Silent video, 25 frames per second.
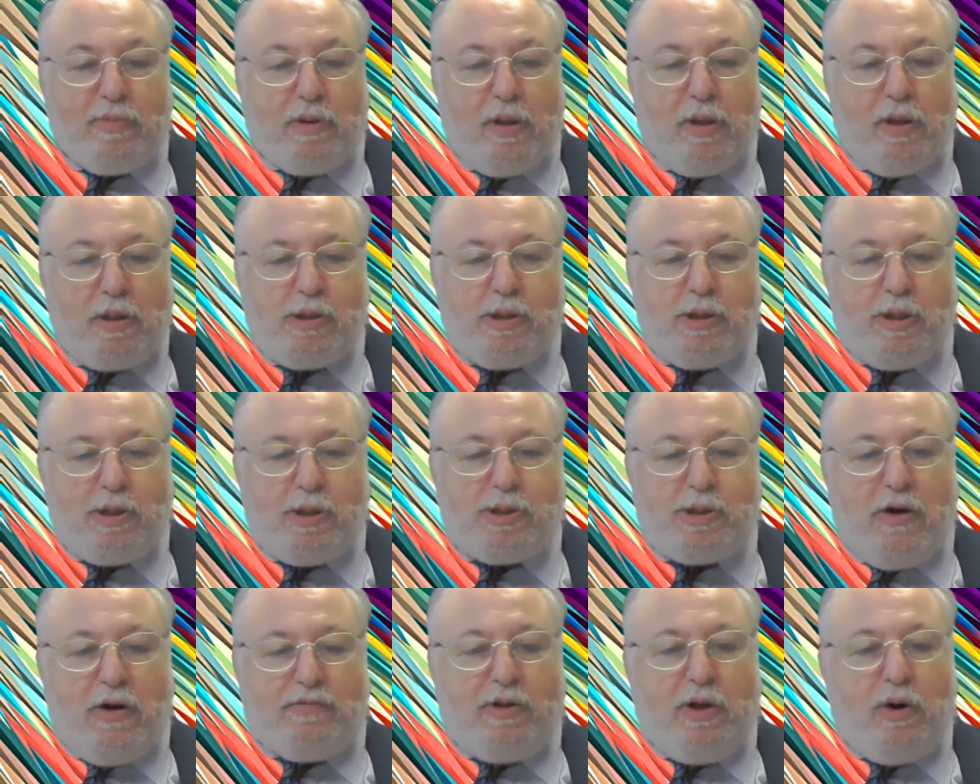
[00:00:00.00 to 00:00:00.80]
It's, it's
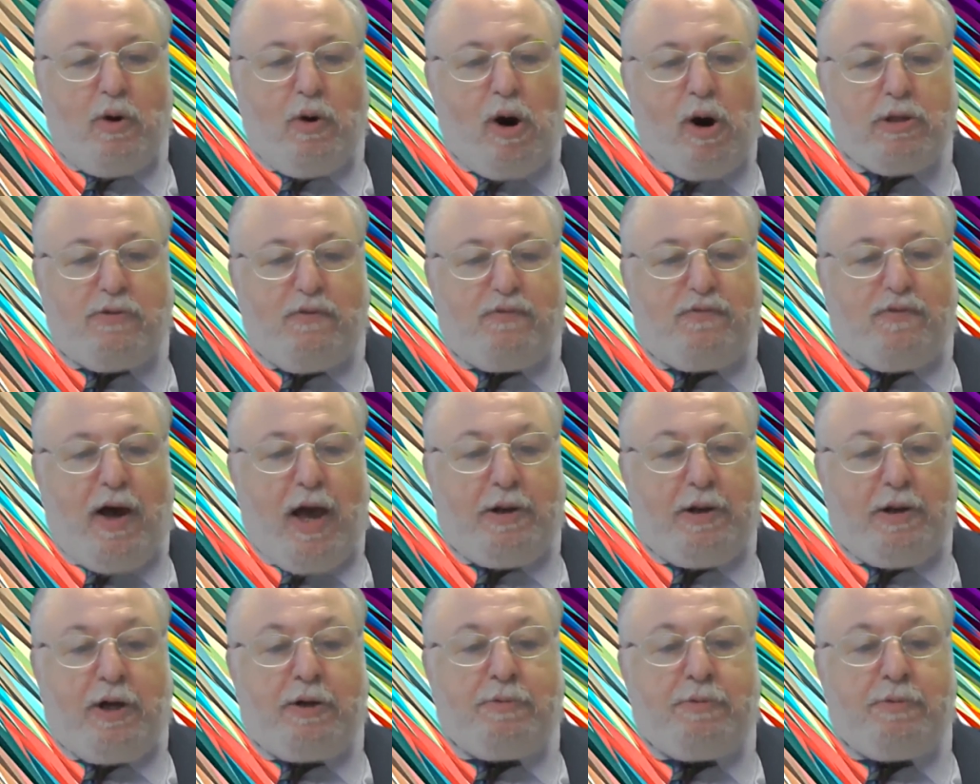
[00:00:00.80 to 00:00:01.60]
definitely hard to
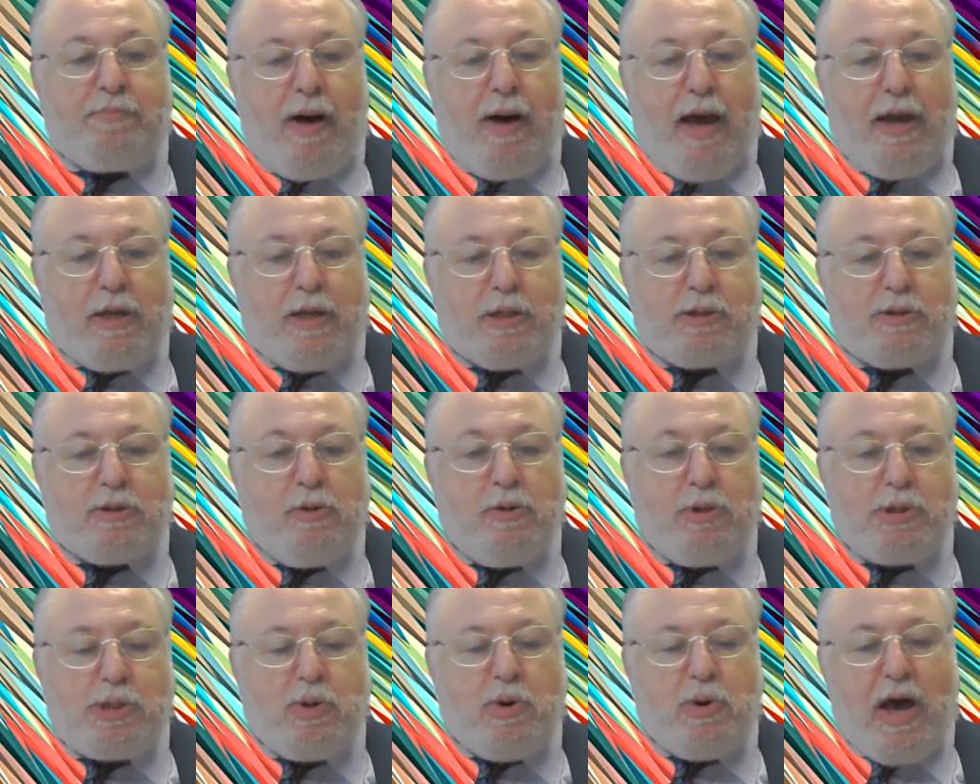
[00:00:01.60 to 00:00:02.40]
find unbiased
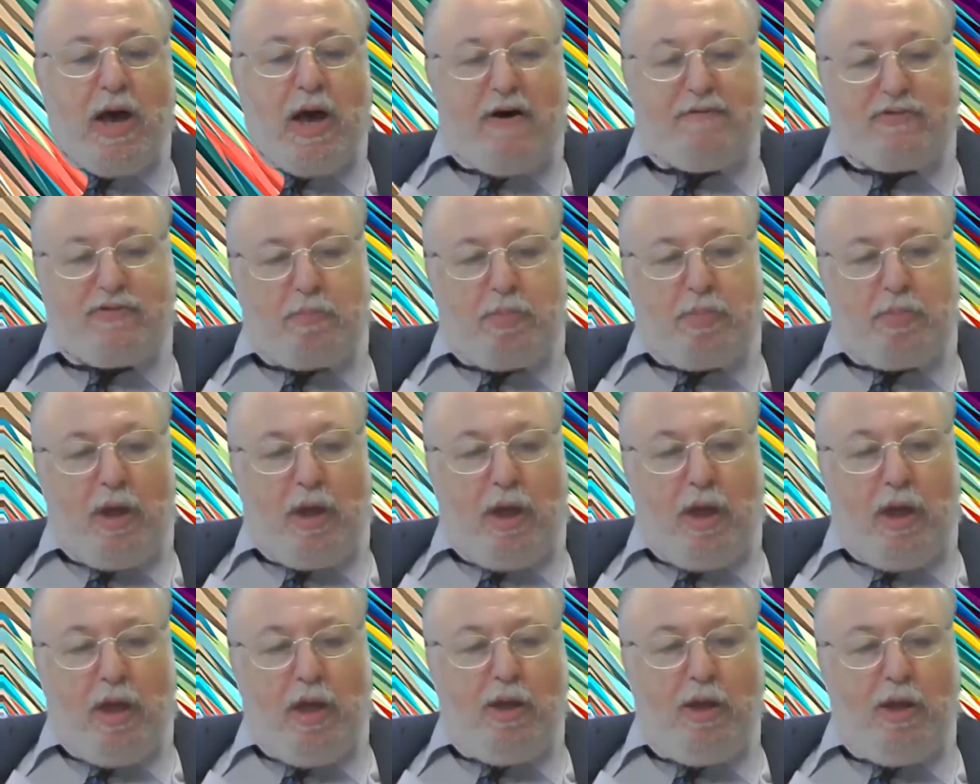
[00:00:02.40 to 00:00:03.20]
news. You have to be
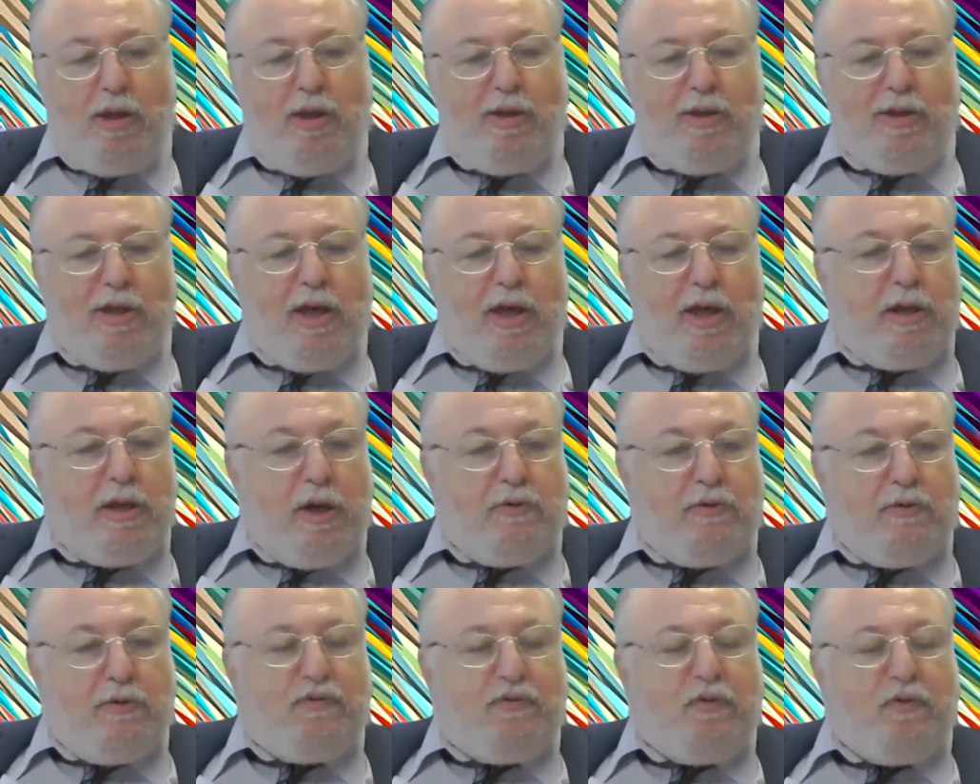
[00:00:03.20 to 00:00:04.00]
an
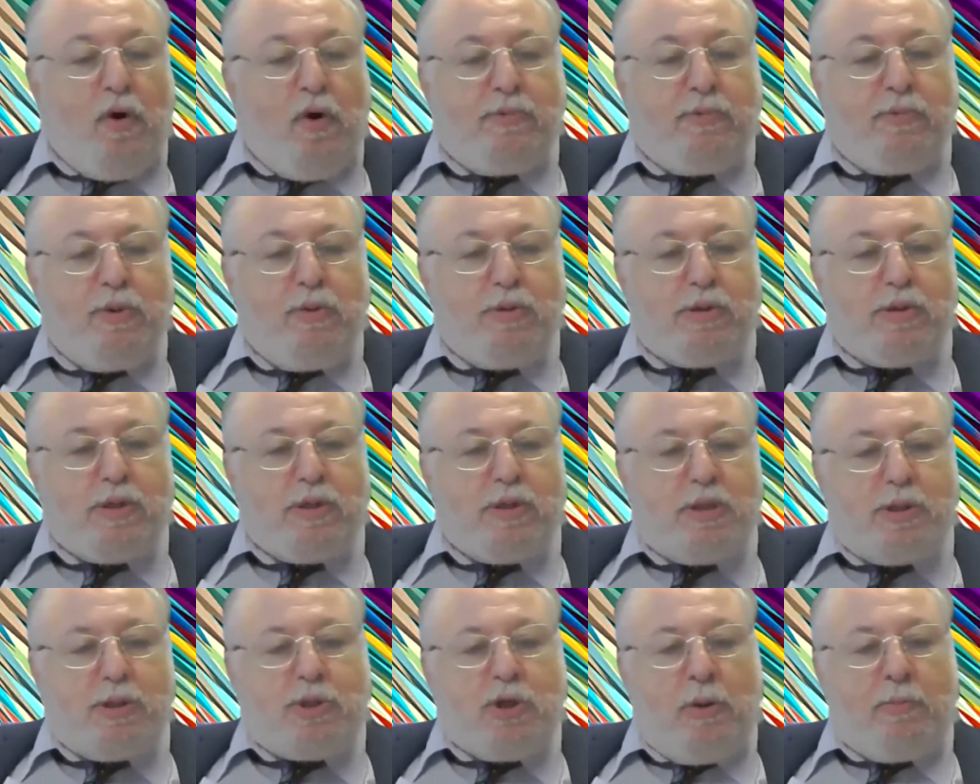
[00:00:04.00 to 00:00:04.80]
informed news
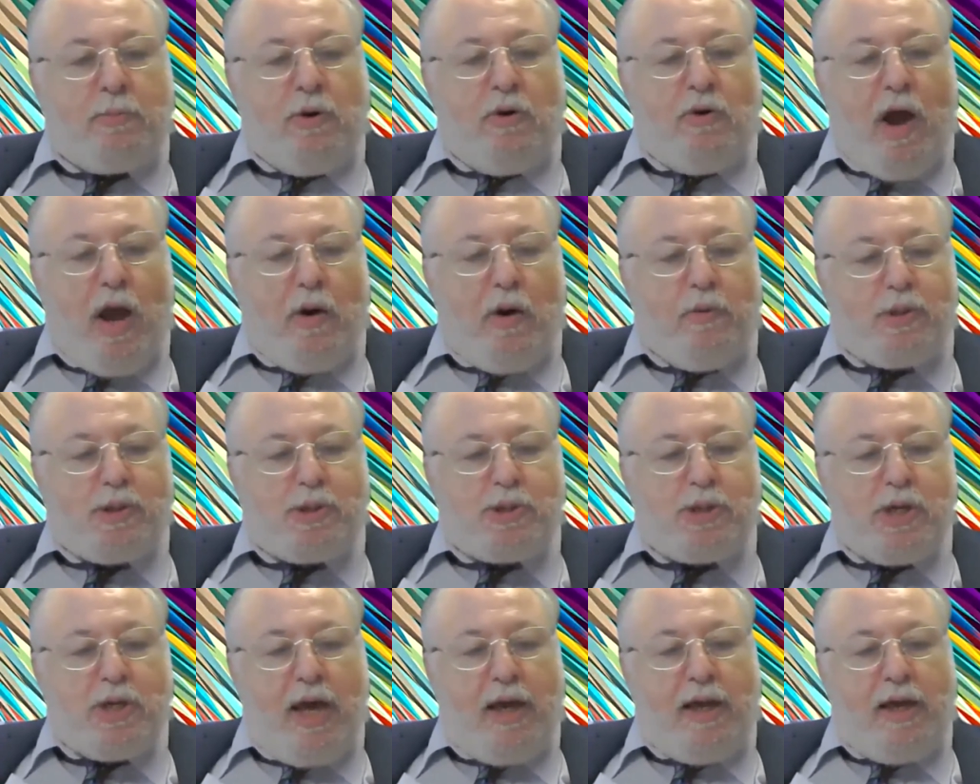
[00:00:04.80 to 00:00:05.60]
consumer, I would
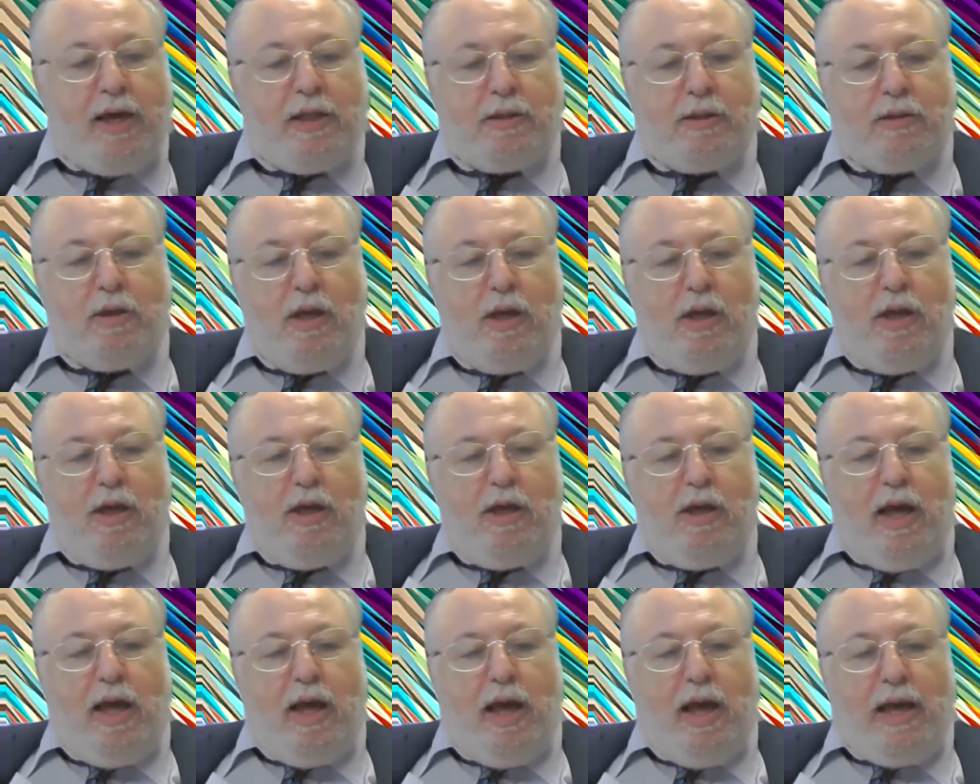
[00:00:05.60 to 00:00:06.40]
say, and,
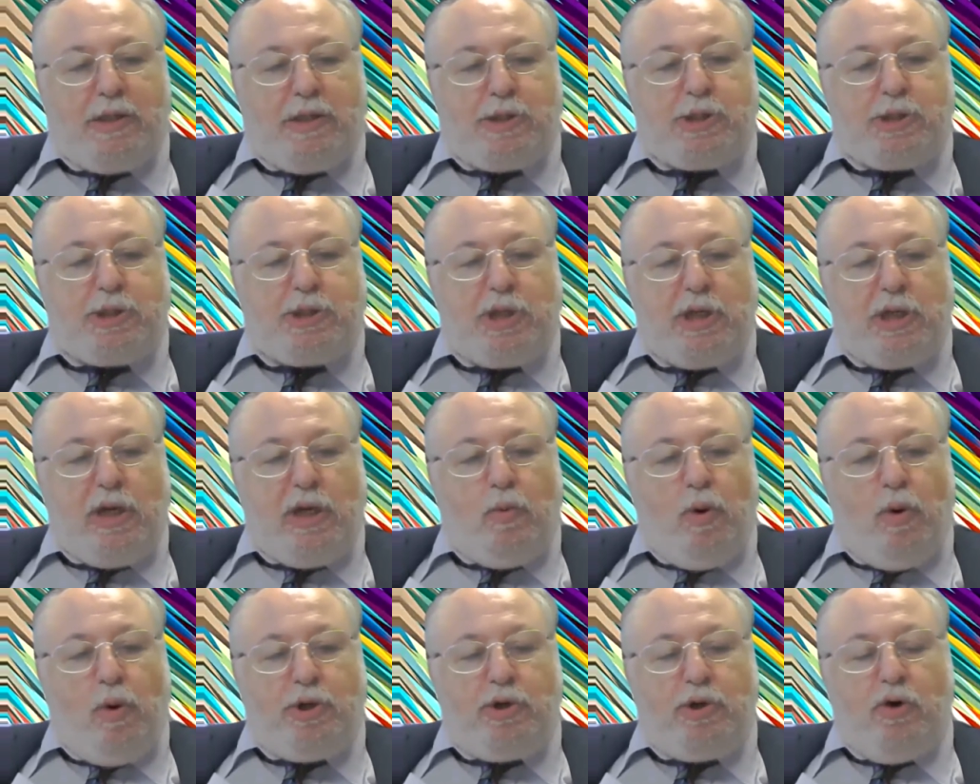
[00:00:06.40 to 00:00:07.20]
and see
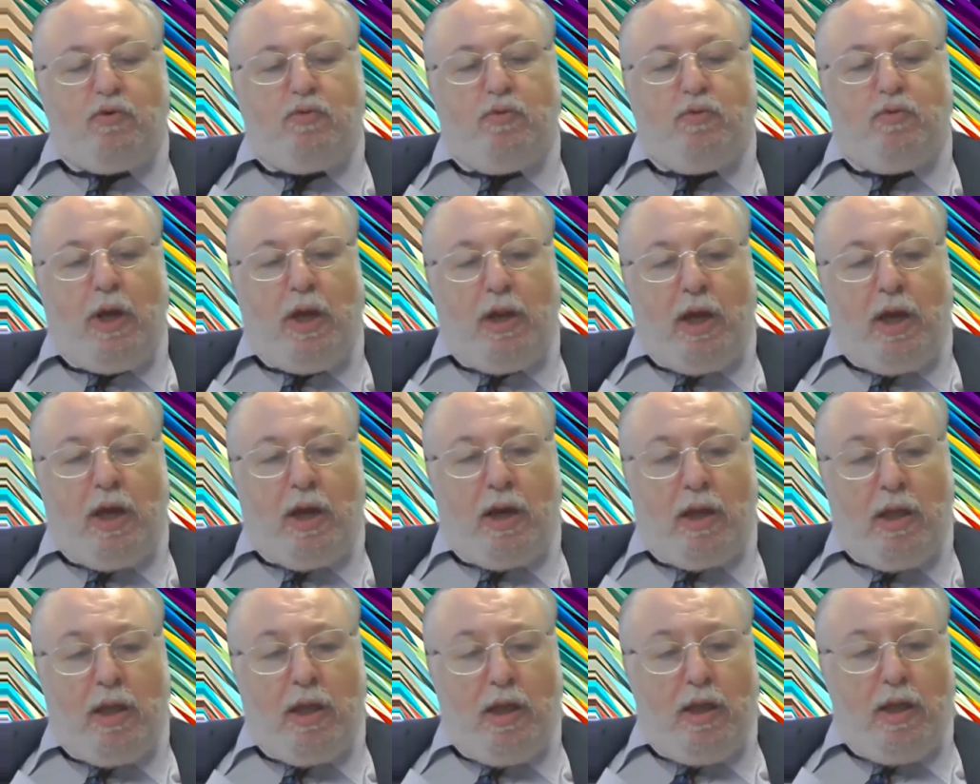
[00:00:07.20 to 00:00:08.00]
what you're reading
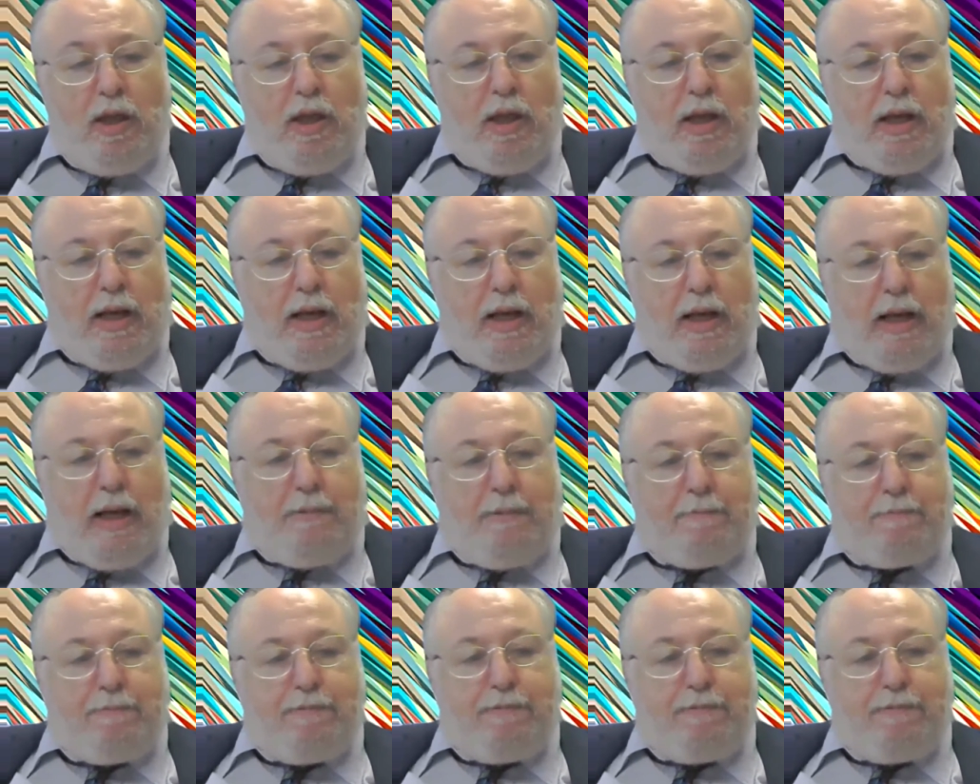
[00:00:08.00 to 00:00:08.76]
um,